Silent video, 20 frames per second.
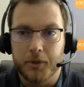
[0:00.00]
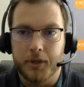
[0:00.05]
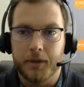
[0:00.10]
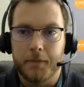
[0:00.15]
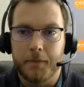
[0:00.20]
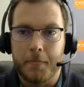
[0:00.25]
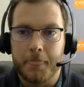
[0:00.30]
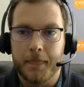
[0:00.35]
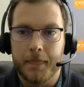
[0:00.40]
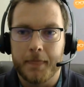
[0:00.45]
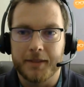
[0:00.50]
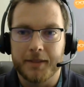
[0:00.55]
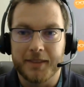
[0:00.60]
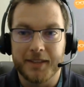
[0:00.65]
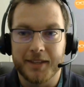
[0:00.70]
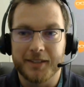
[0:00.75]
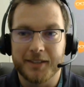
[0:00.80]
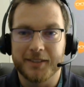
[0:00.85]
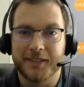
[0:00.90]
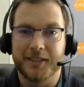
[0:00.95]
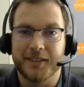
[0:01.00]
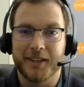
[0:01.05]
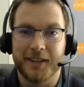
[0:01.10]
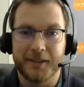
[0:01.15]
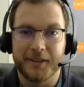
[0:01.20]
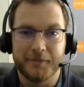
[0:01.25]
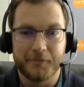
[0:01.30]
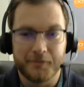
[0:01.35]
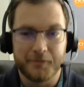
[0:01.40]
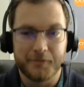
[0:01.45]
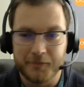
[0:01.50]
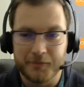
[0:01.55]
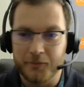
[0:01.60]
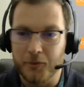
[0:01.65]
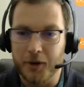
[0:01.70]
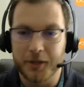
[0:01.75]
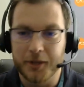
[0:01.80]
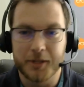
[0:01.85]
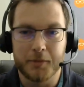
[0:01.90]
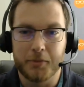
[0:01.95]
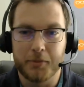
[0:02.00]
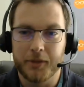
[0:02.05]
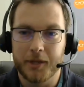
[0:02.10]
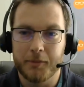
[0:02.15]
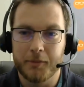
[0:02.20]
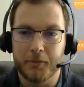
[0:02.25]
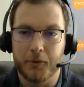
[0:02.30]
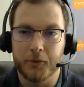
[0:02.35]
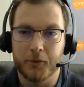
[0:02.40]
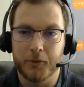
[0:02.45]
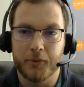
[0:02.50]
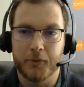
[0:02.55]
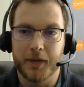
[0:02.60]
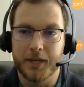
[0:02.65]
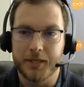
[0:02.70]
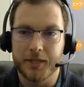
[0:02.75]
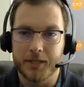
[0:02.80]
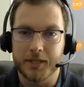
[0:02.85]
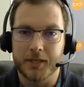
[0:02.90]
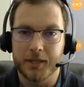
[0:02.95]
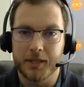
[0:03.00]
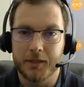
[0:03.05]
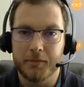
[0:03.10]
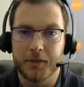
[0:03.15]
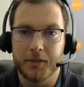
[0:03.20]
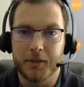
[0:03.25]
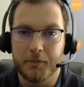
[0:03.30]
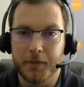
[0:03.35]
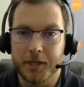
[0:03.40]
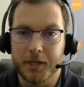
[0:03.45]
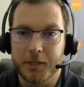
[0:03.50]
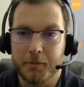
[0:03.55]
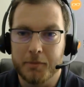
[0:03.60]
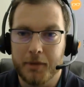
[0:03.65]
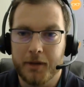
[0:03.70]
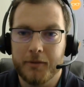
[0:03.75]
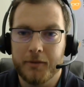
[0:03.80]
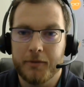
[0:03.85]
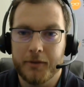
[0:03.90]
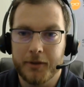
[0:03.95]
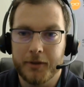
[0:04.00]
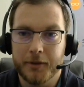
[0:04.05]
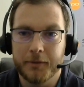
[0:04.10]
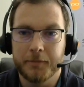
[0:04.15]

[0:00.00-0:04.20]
But at the end of the day, running the plan both ways is going to be the best bet for